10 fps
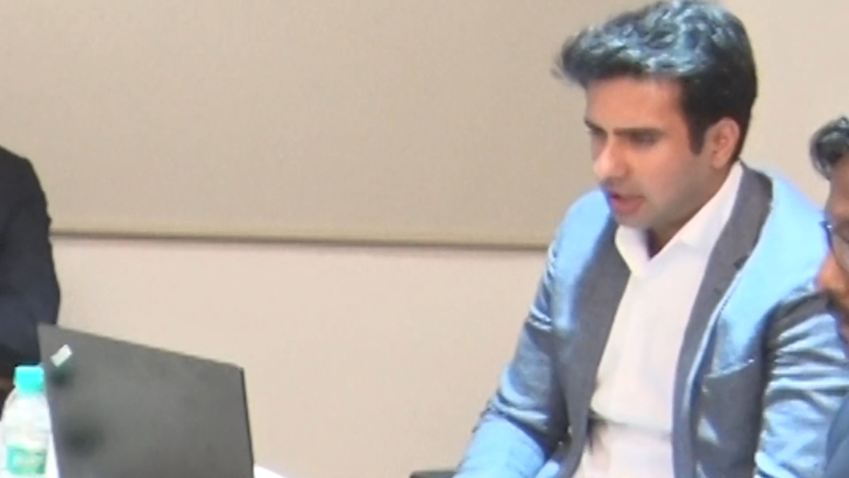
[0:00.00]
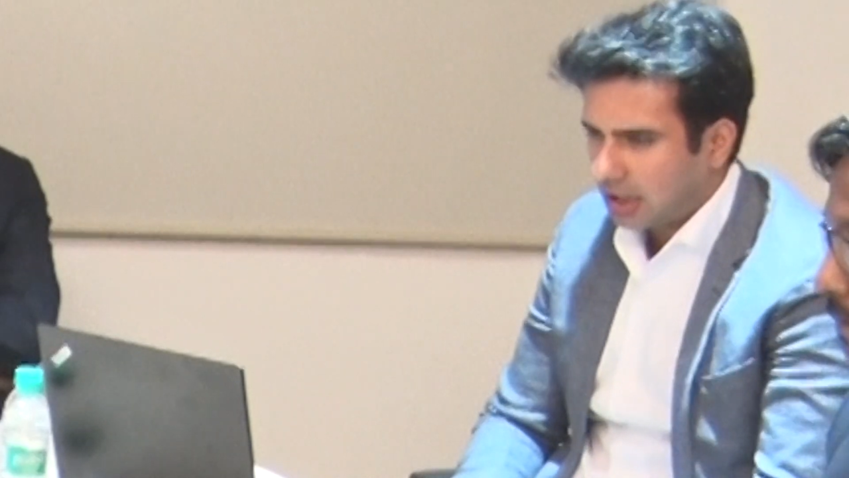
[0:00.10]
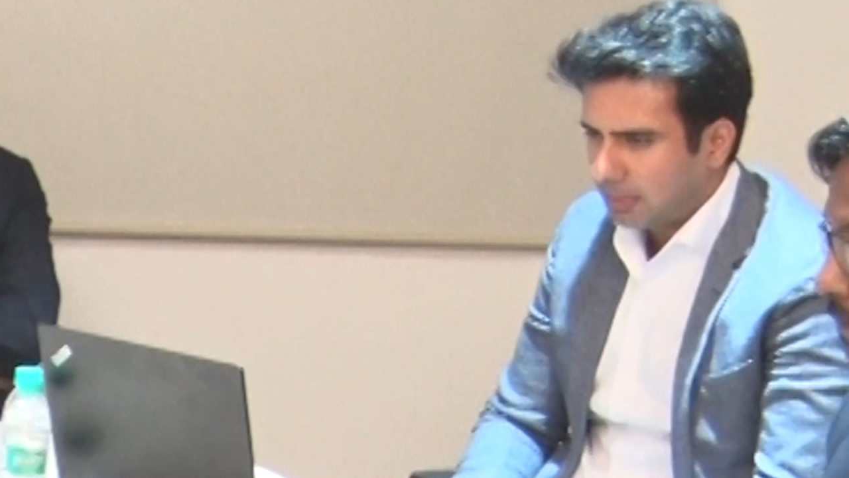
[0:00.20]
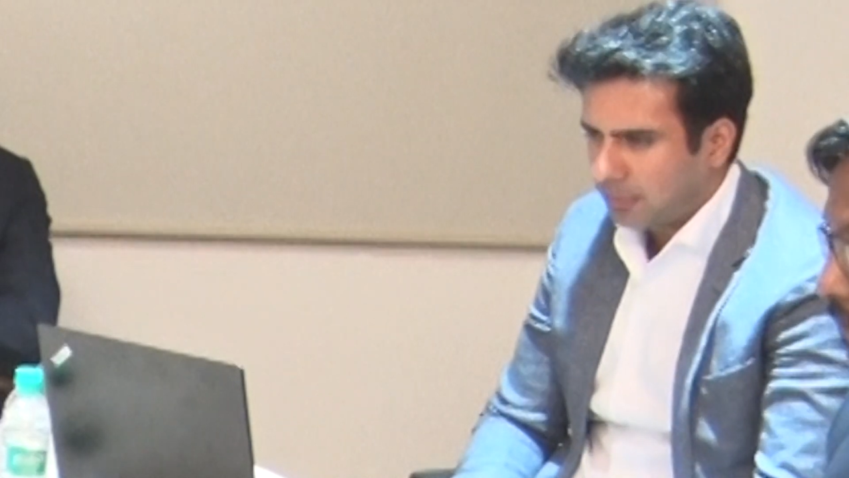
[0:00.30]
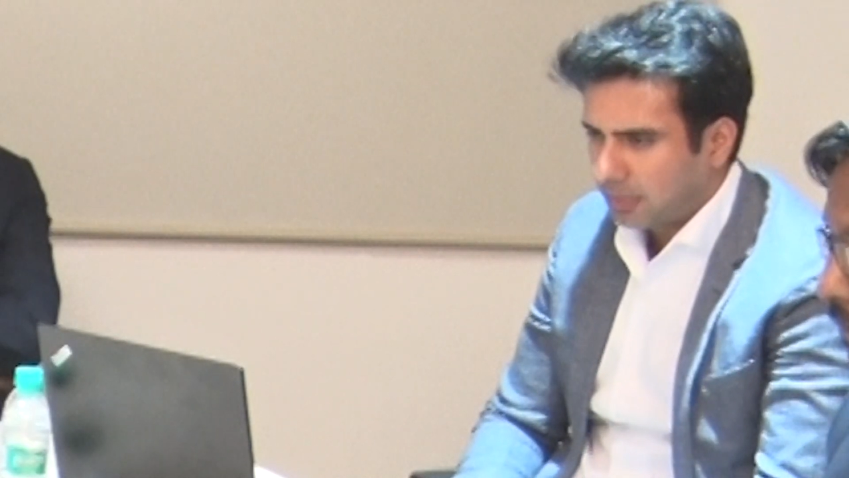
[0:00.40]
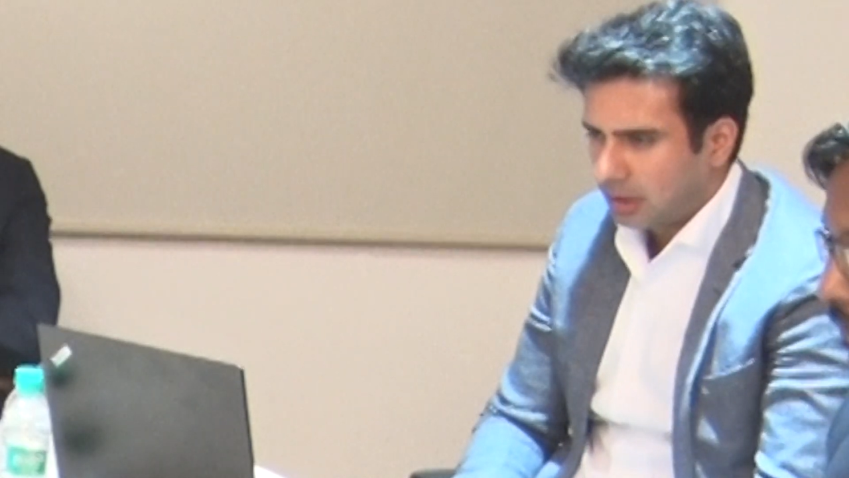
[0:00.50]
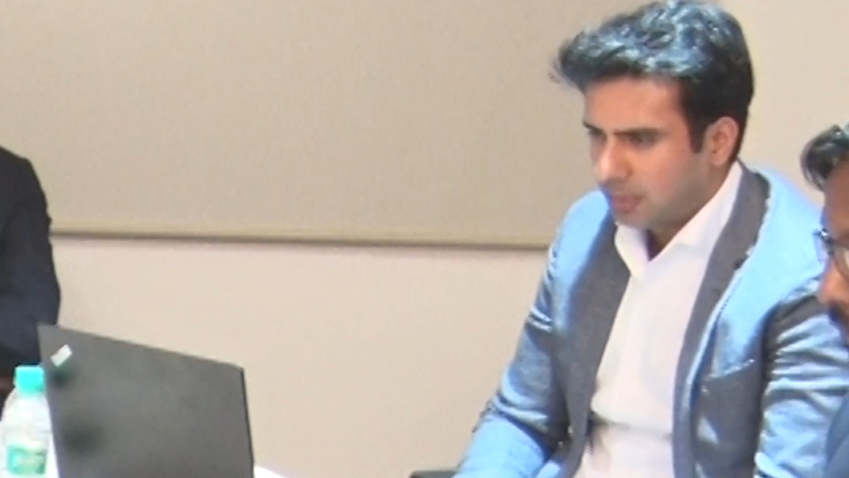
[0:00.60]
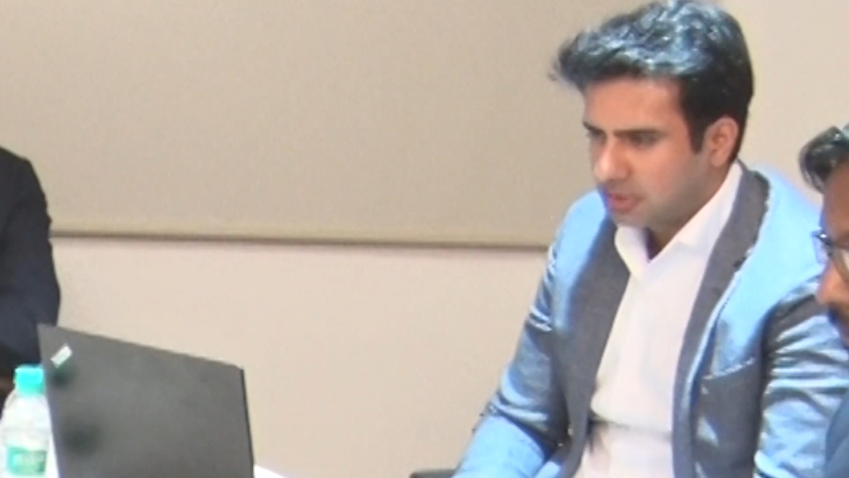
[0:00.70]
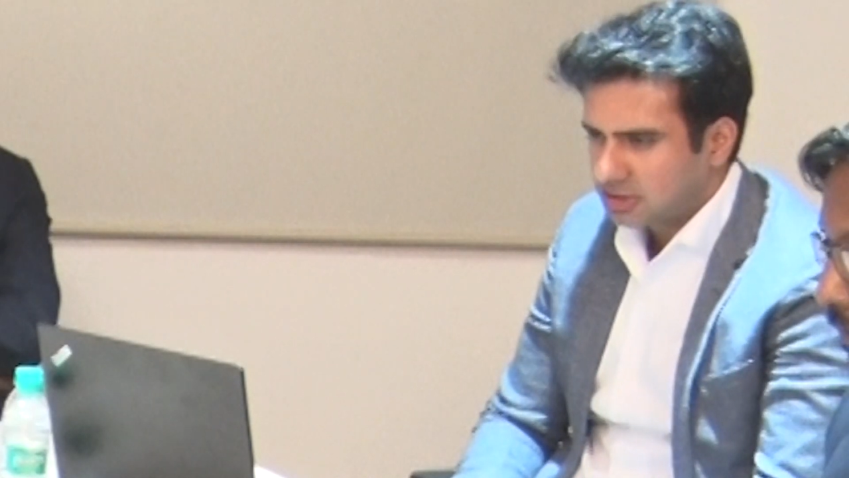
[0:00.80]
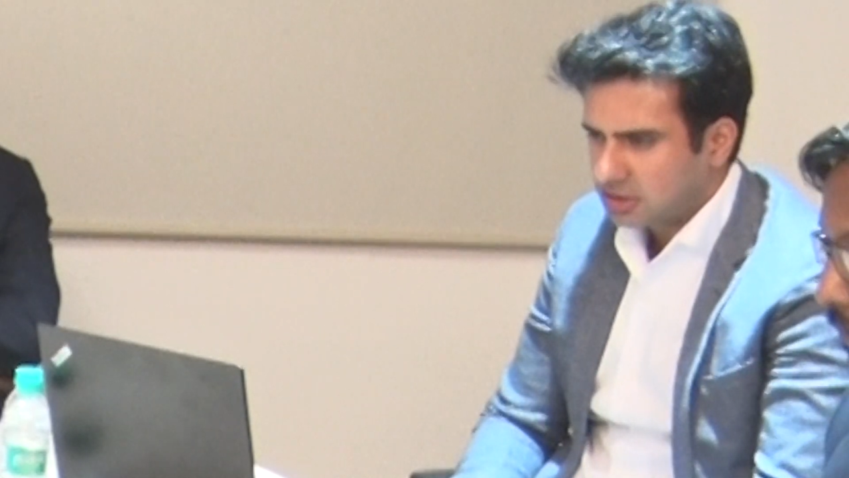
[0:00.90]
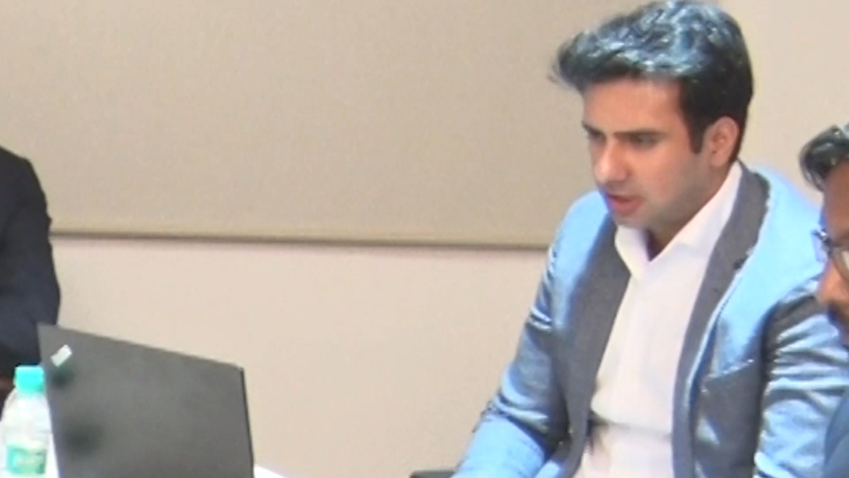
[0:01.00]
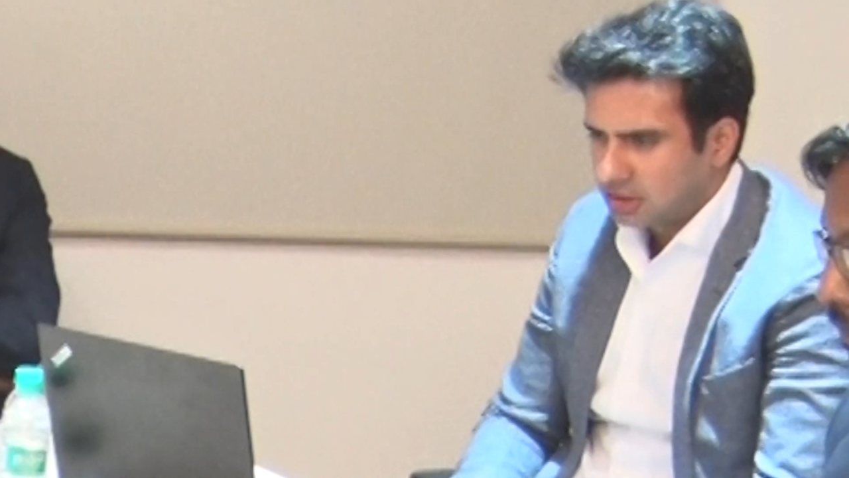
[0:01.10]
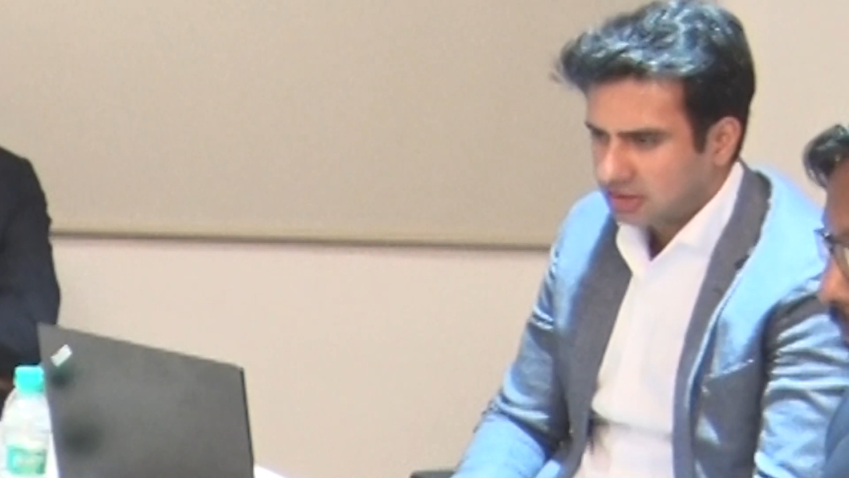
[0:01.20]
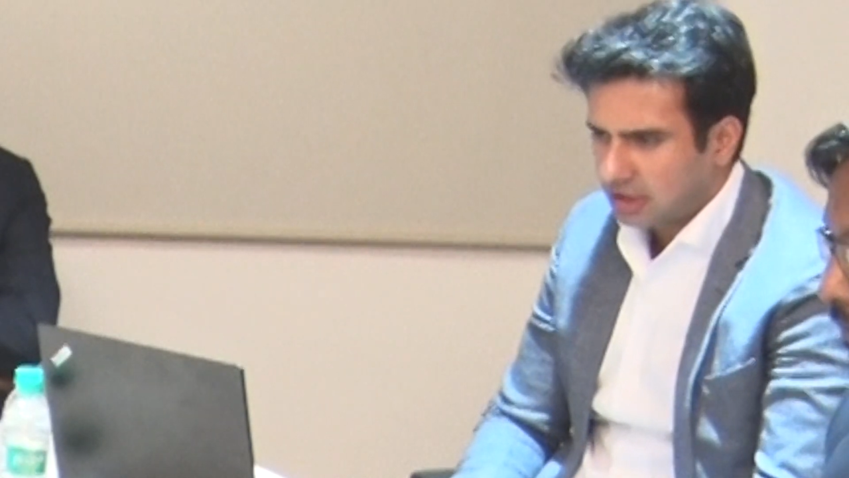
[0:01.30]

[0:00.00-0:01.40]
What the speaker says: help business leaders